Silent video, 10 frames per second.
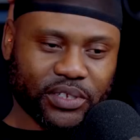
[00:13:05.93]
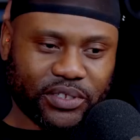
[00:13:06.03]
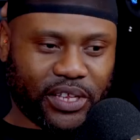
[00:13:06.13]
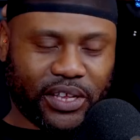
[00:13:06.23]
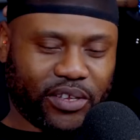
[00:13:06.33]

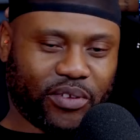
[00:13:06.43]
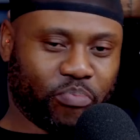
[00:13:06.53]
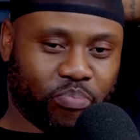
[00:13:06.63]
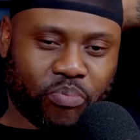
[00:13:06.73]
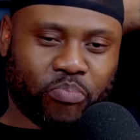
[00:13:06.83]
they
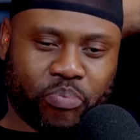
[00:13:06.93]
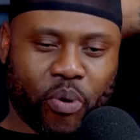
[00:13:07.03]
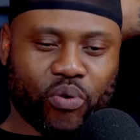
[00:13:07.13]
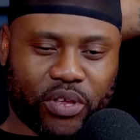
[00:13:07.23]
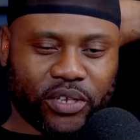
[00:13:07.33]

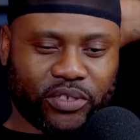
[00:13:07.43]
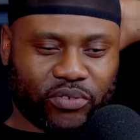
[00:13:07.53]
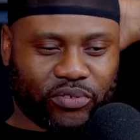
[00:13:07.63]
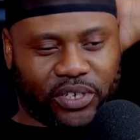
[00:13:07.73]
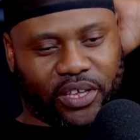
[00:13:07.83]
broke
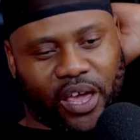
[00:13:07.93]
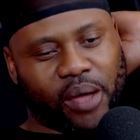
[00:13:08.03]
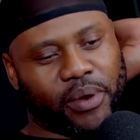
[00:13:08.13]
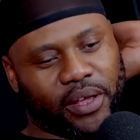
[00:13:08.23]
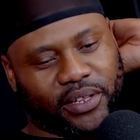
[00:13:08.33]
into the game
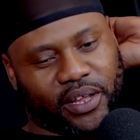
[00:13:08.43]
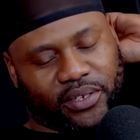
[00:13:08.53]
like that.